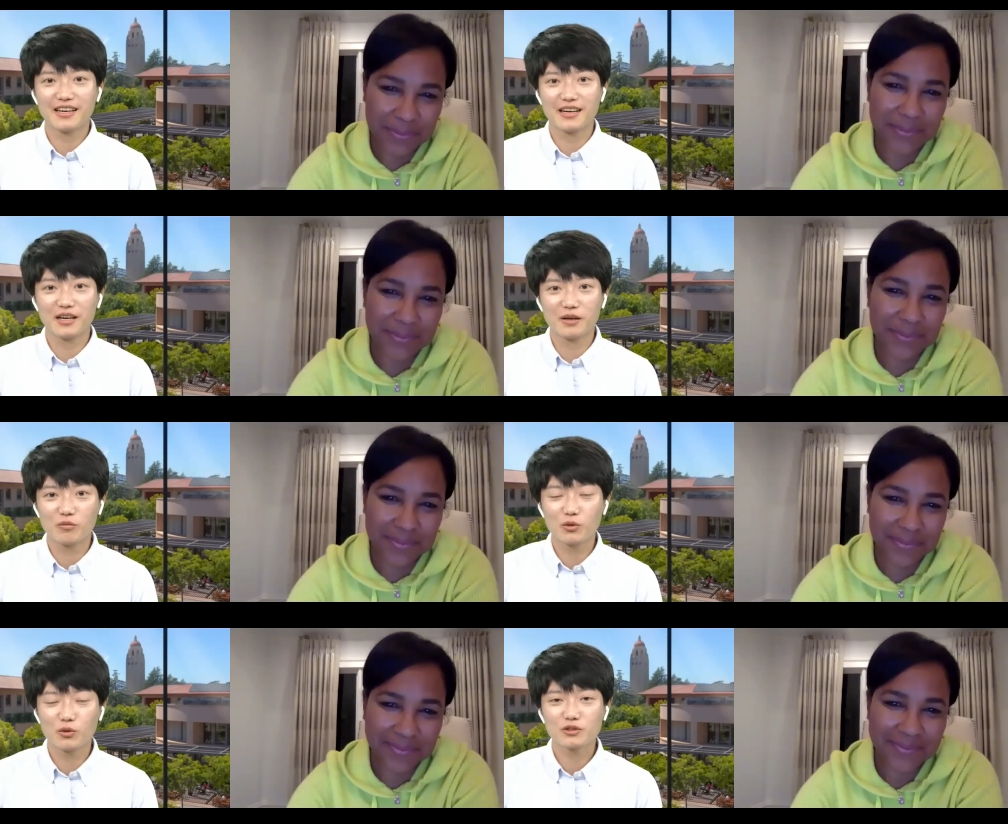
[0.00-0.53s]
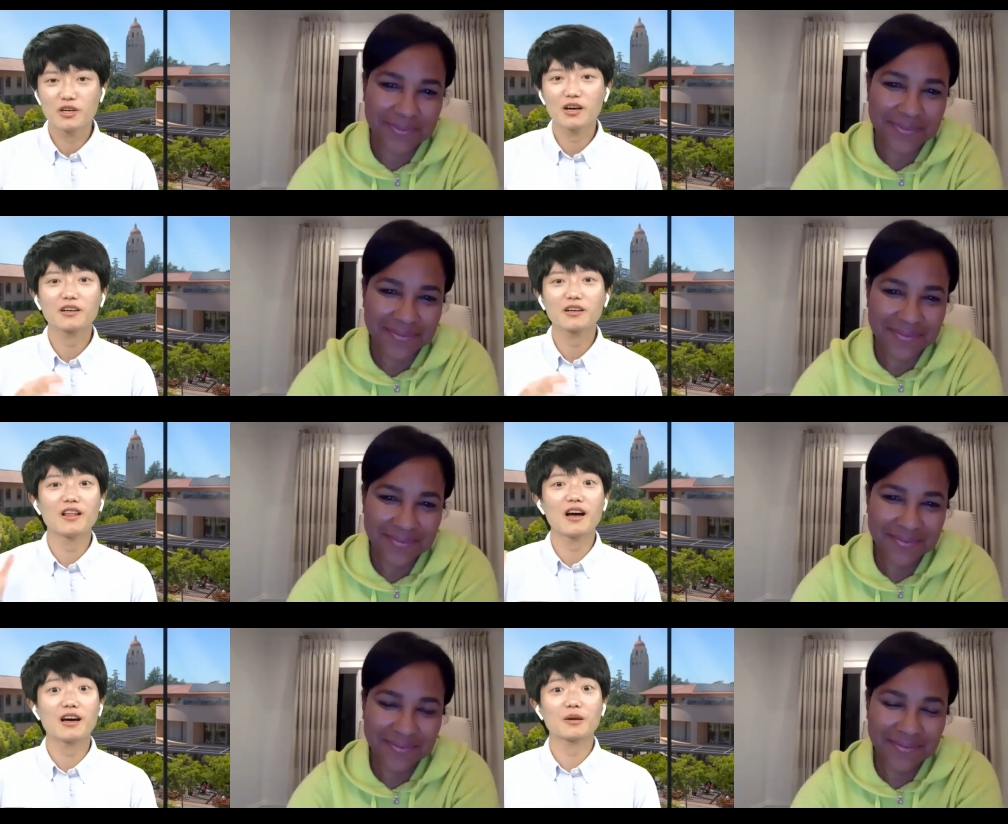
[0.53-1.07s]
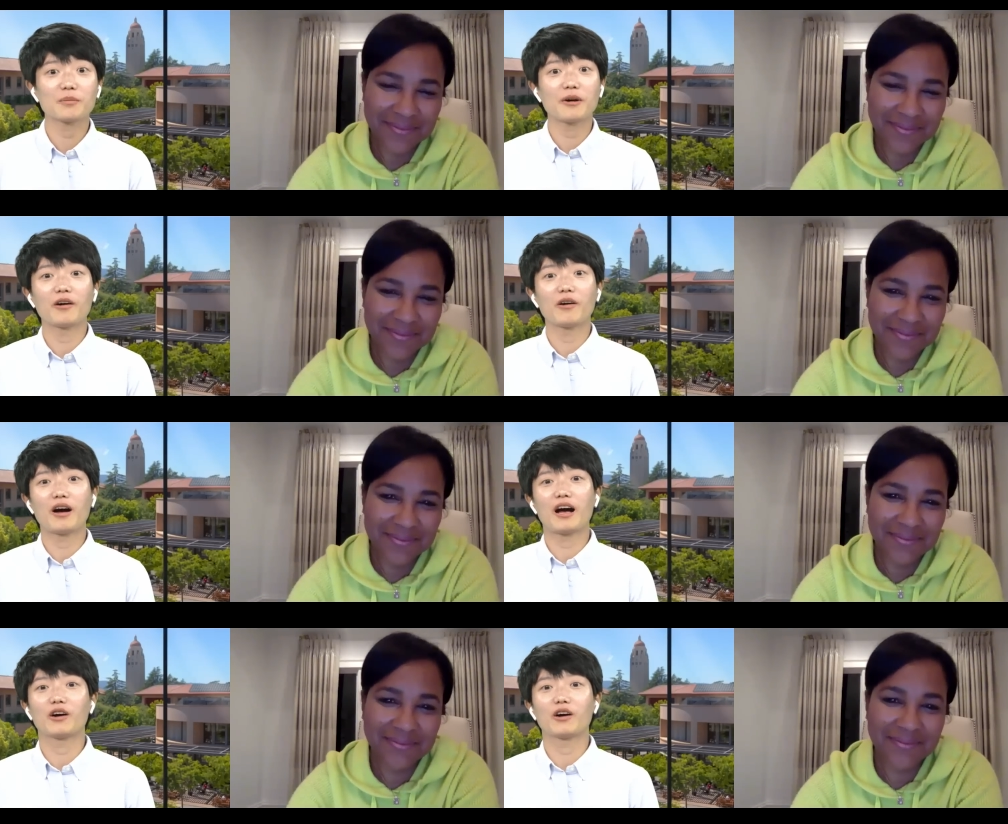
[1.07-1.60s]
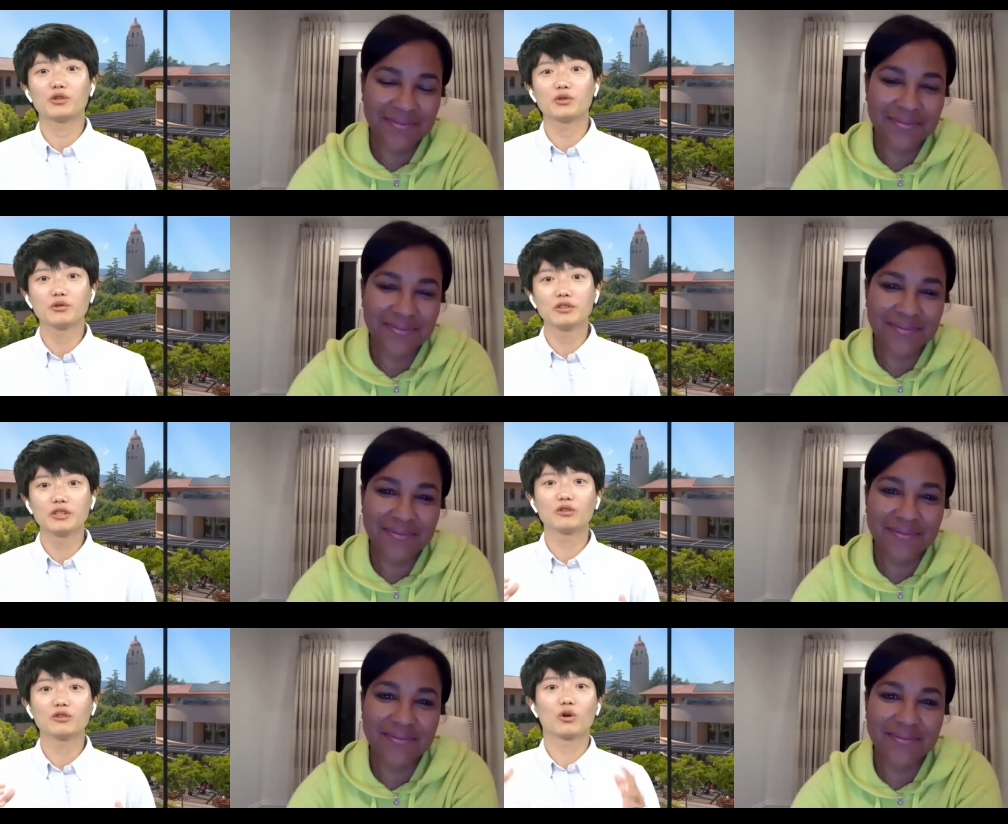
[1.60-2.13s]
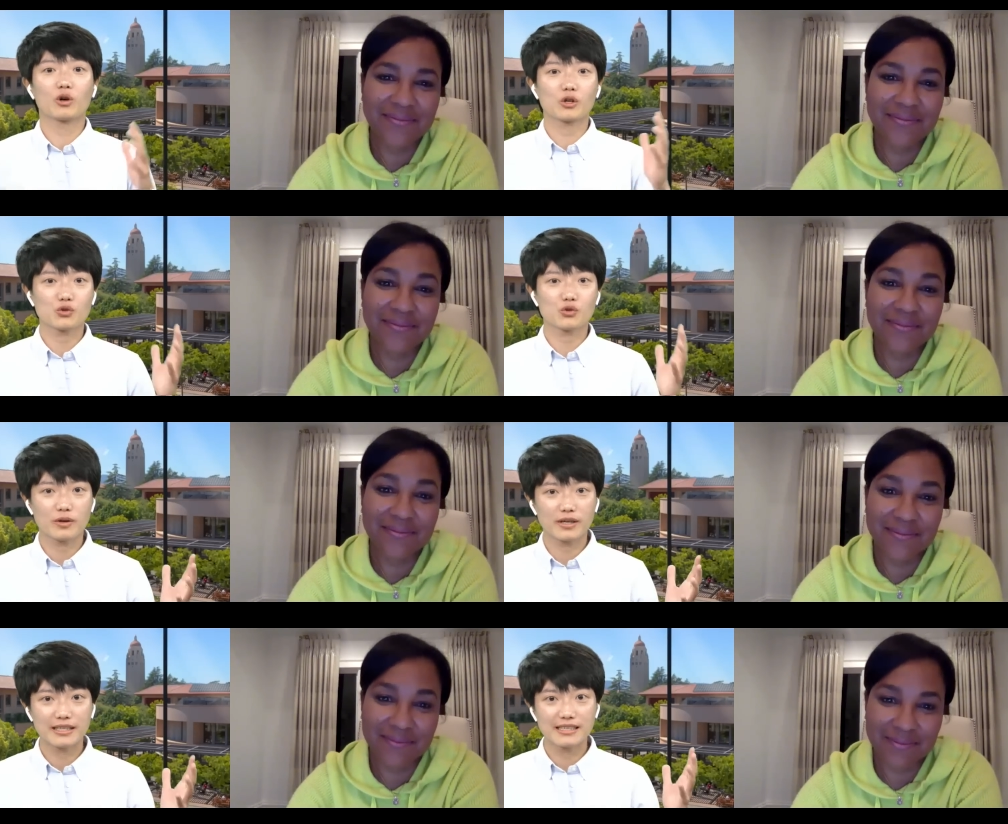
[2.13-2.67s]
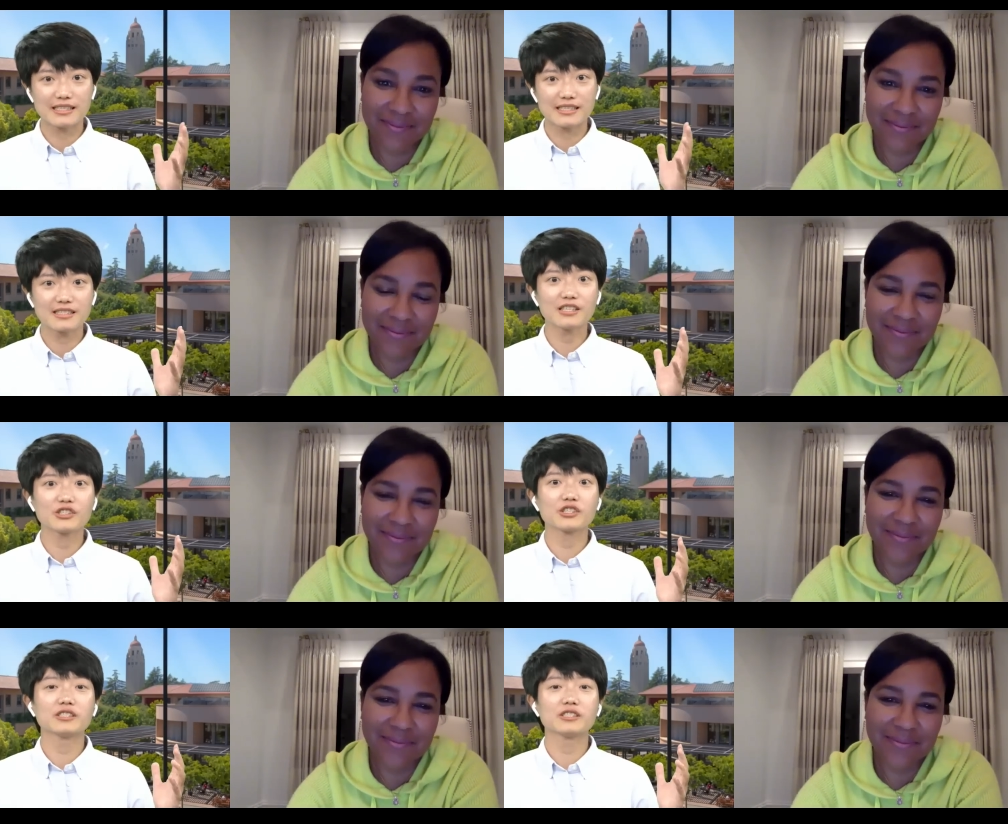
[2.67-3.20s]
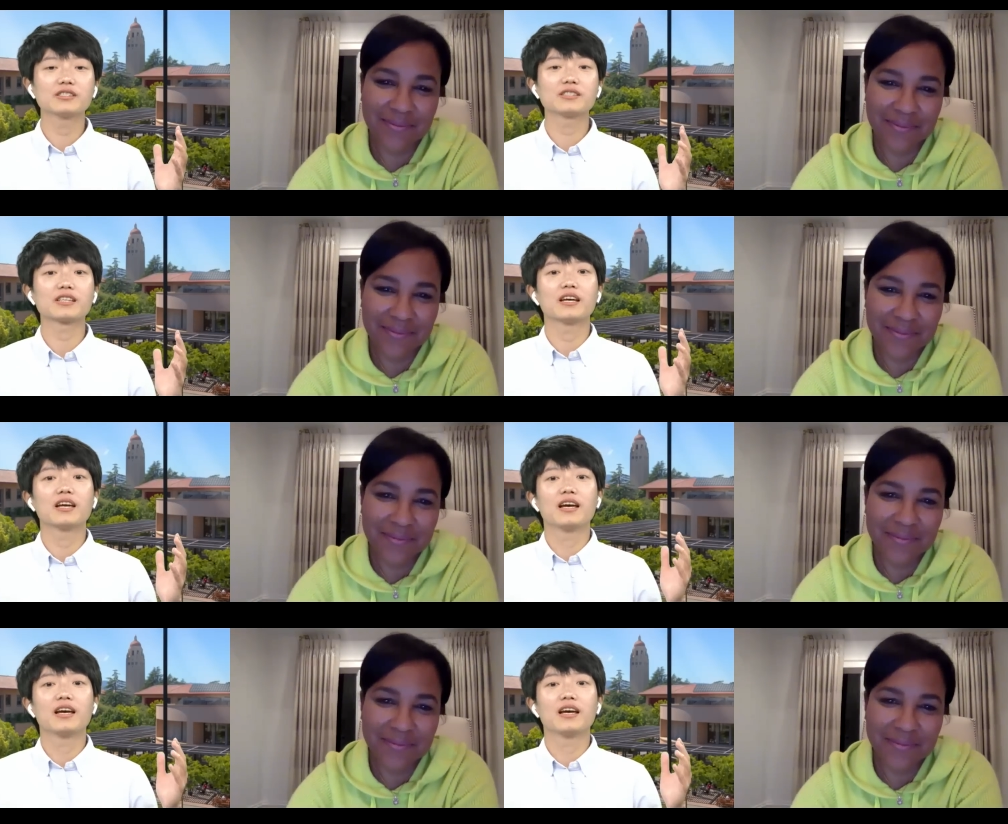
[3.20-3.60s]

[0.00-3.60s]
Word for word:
Speaker 1: Um, we'll talk a lot about how you lead large organizations